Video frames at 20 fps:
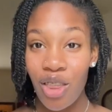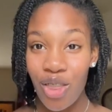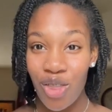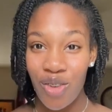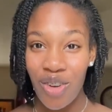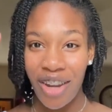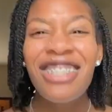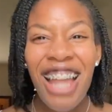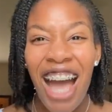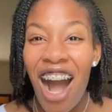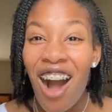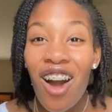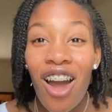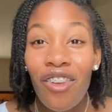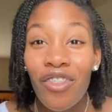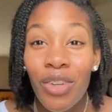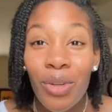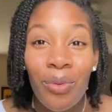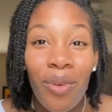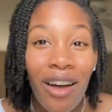3. Now
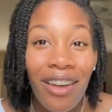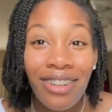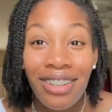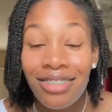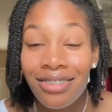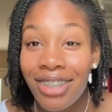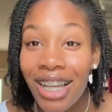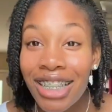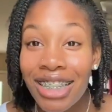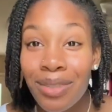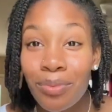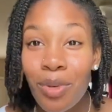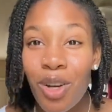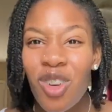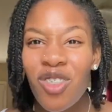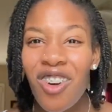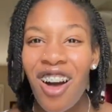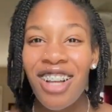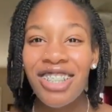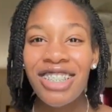everyone, let's
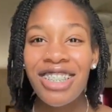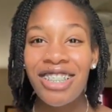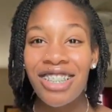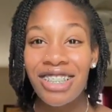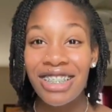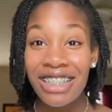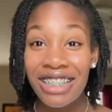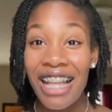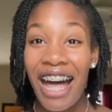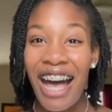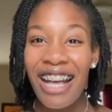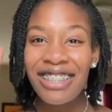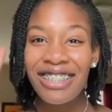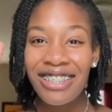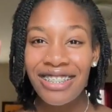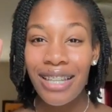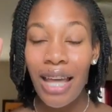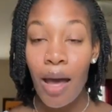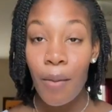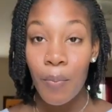move on to the
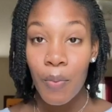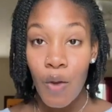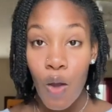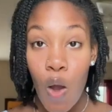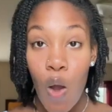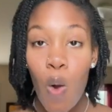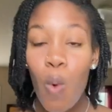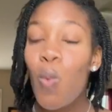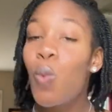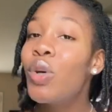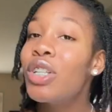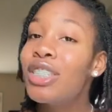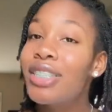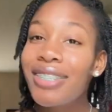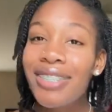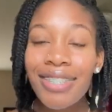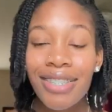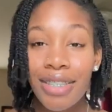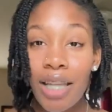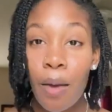last step, which
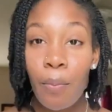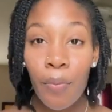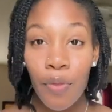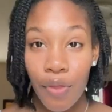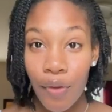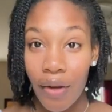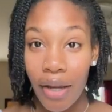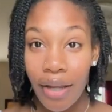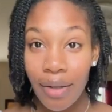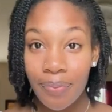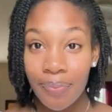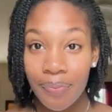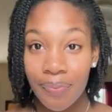is step 3.